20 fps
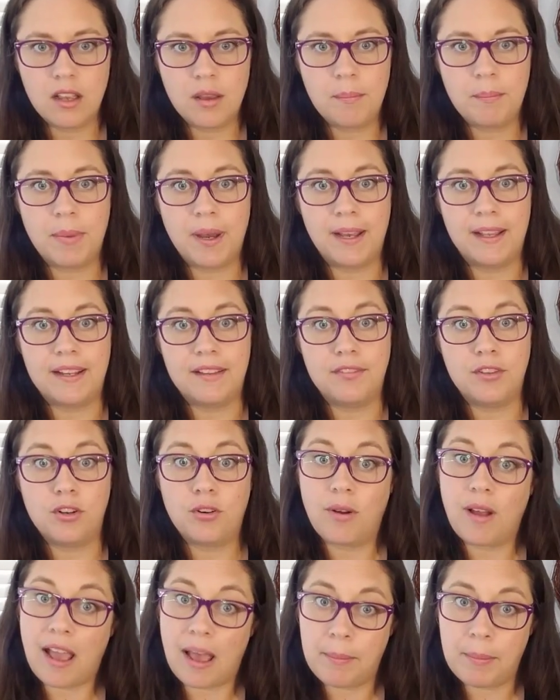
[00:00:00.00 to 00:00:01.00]
But if you
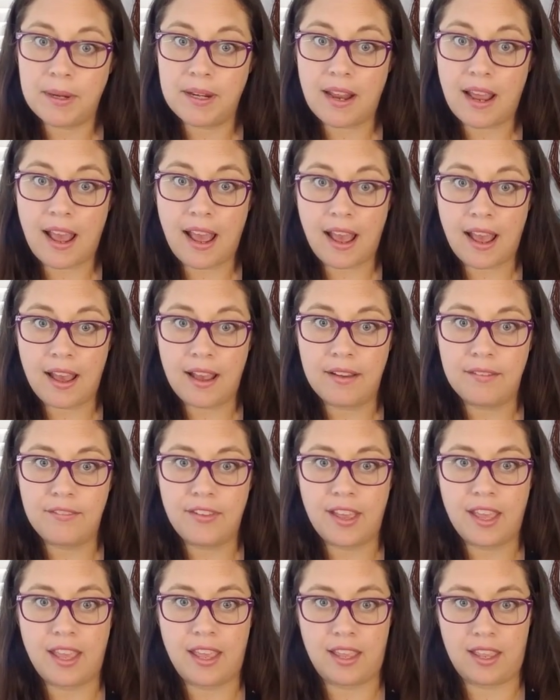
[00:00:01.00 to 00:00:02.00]
don't happen to have
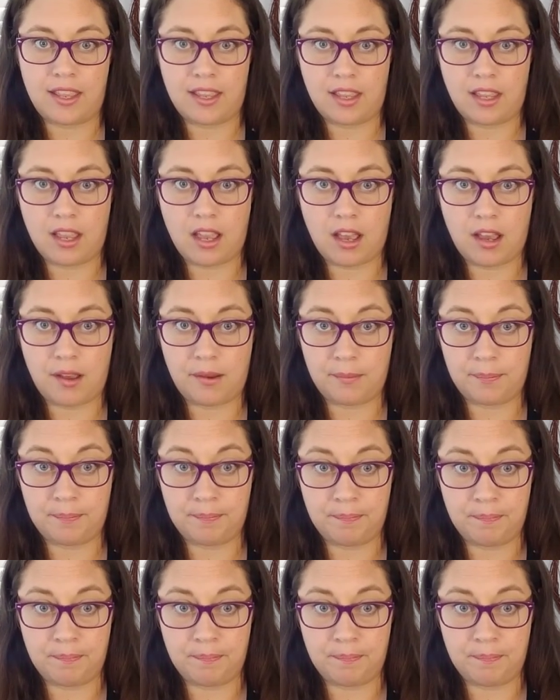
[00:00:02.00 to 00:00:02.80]
a um,